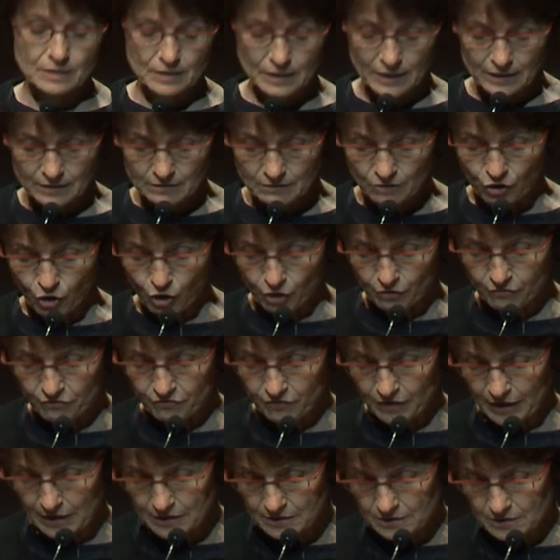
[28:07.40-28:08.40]
in our
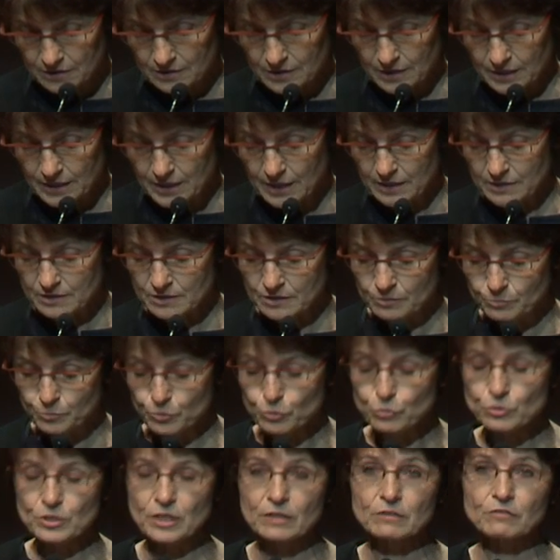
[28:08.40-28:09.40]
fight against
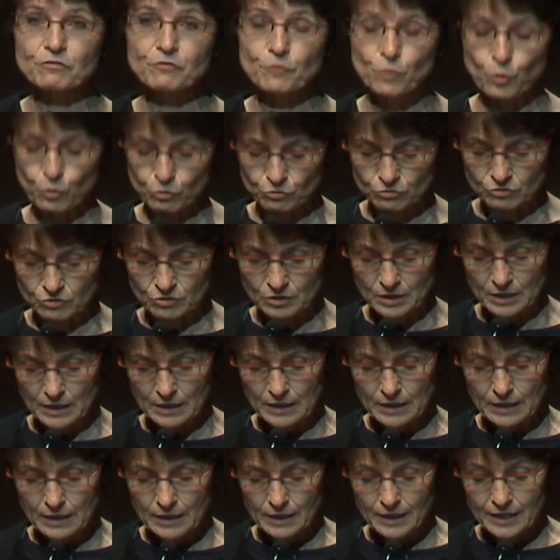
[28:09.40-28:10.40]
abuse and fraud
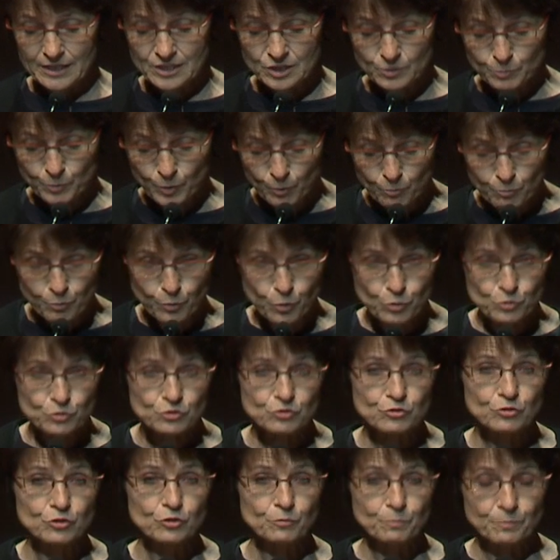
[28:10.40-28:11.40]
is the proposed
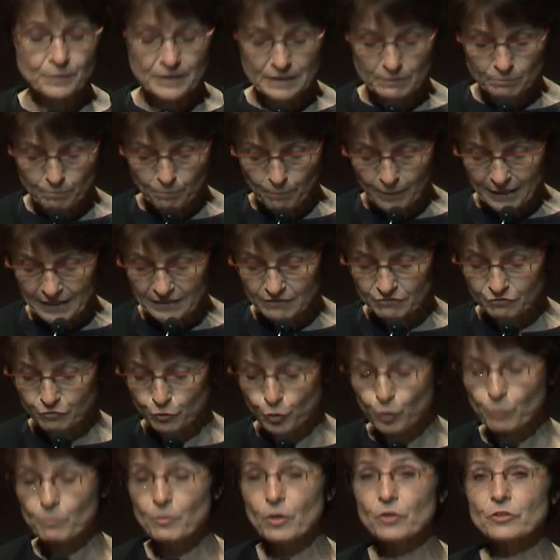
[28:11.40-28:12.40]
European
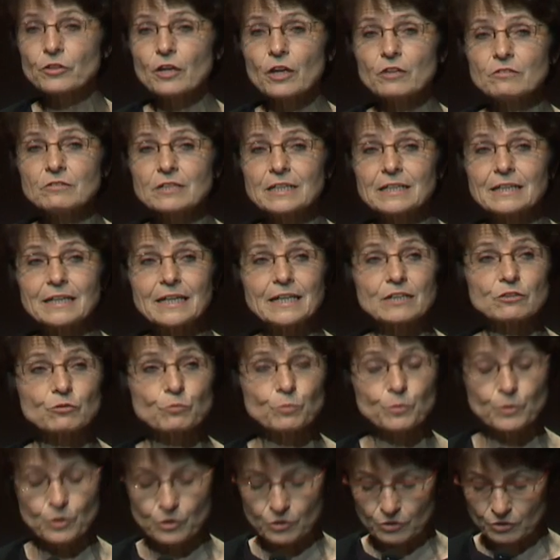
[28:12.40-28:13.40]
Platform on Undeclared
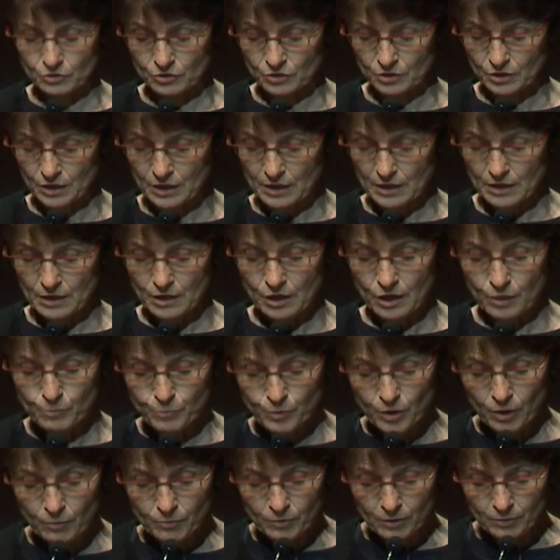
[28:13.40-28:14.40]
Work, a
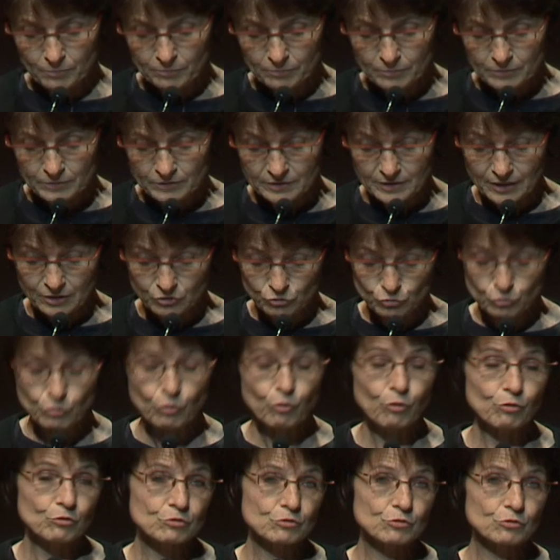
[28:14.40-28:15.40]
problem that you
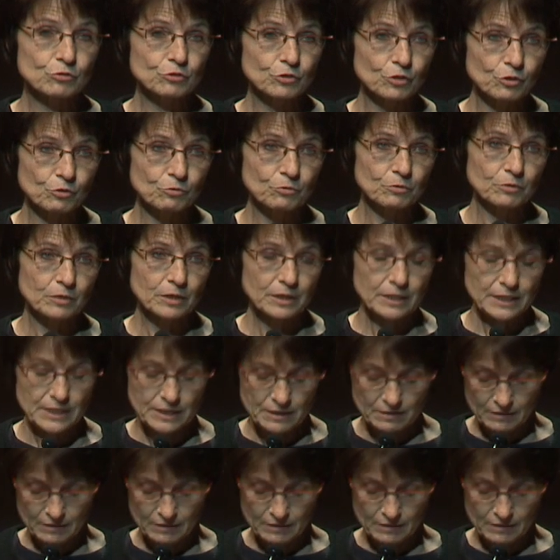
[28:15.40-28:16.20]
also know here